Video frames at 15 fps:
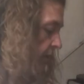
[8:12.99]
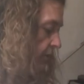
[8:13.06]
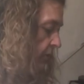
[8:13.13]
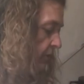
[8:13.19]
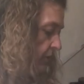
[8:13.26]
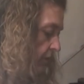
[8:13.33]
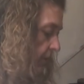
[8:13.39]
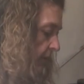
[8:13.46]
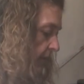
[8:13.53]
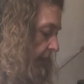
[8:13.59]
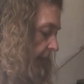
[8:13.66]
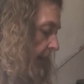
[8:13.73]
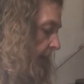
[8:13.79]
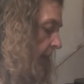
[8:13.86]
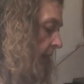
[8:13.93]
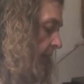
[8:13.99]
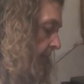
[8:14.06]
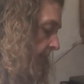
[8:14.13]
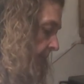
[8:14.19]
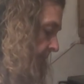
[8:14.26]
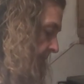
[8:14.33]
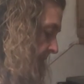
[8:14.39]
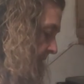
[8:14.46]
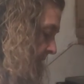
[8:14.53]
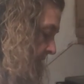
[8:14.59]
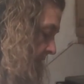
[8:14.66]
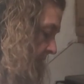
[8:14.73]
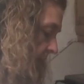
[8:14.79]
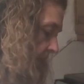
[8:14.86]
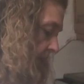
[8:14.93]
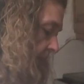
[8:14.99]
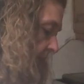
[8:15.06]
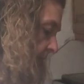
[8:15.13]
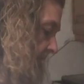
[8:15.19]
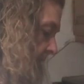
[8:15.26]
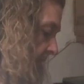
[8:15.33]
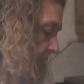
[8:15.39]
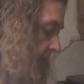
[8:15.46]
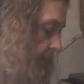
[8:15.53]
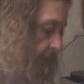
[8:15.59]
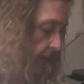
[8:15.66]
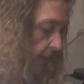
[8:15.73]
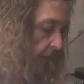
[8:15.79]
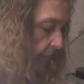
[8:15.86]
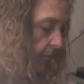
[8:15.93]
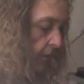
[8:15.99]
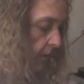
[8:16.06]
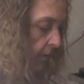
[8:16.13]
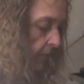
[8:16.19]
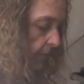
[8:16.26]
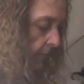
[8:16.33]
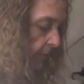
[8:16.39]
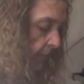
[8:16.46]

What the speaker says: gonna stir that up, let that simmer.